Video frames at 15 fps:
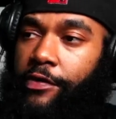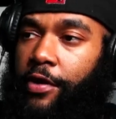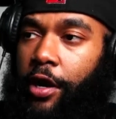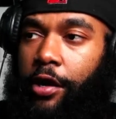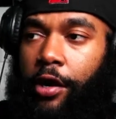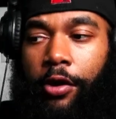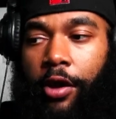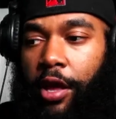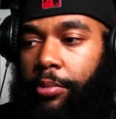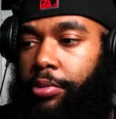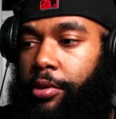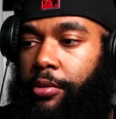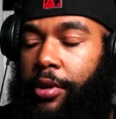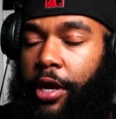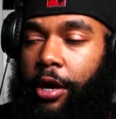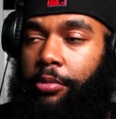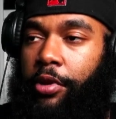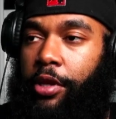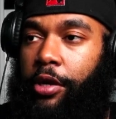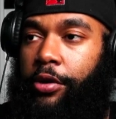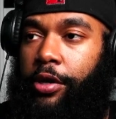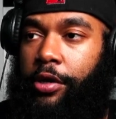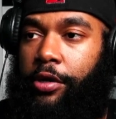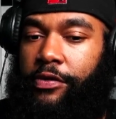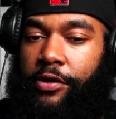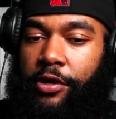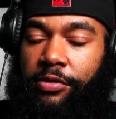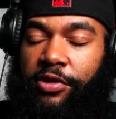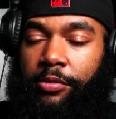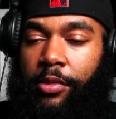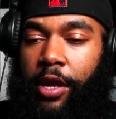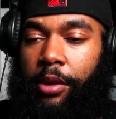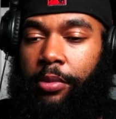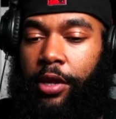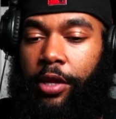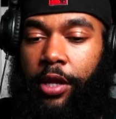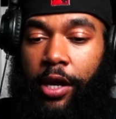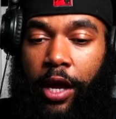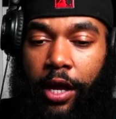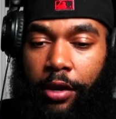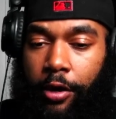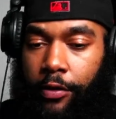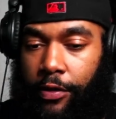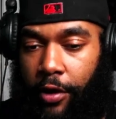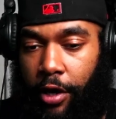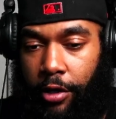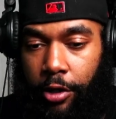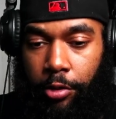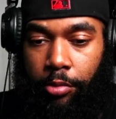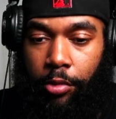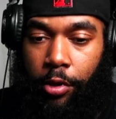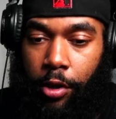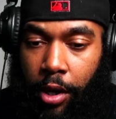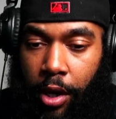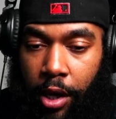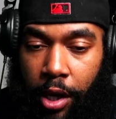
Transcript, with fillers: y'all go ahead and put them down below in the description, man. But look, I ain't gonna talk no more.